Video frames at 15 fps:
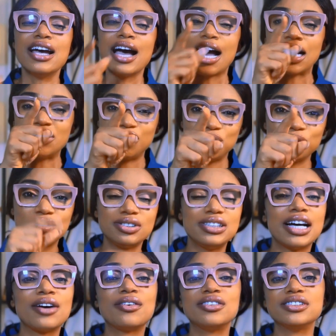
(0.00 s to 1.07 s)
and shoot
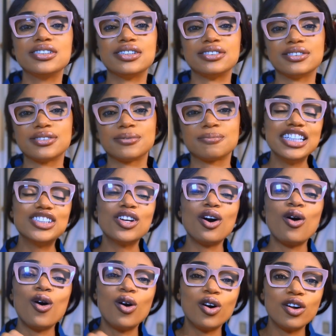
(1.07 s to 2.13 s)
that content. It's not
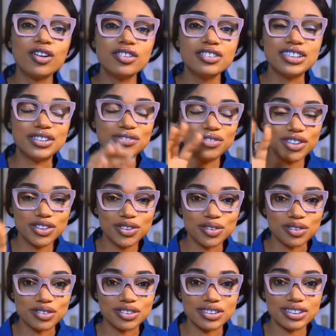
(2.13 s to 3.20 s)
all the
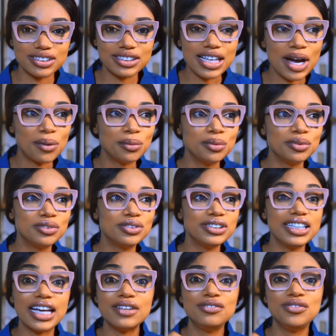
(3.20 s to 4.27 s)
videos that would
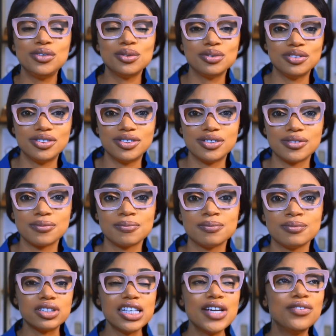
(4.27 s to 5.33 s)
get views.
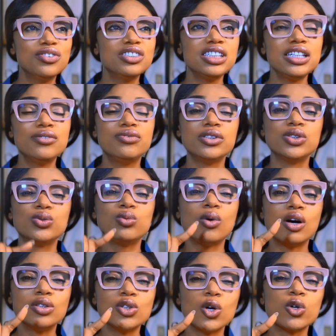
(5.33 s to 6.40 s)
Even if it's
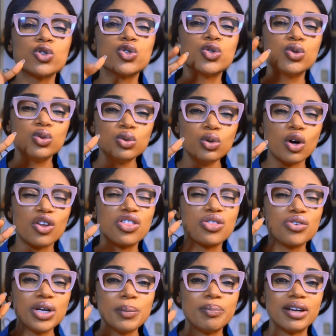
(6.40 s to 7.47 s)
one or two or
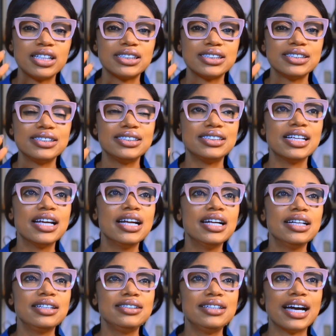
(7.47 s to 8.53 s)
three persons
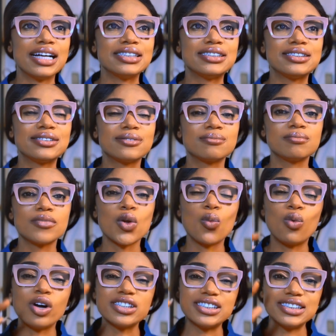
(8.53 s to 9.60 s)
that
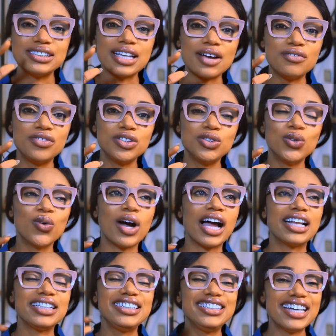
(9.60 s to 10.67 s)
watches that video
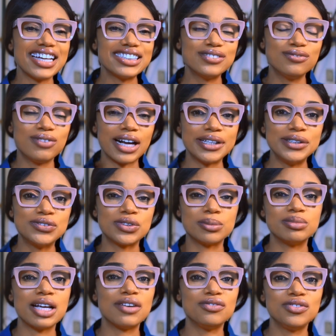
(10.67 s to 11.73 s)
and gets value from
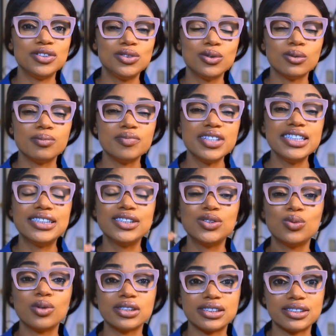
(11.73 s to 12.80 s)
that video, it is
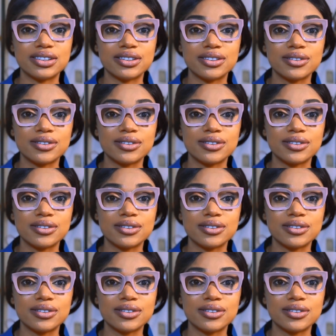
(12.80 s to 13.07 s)
worth it.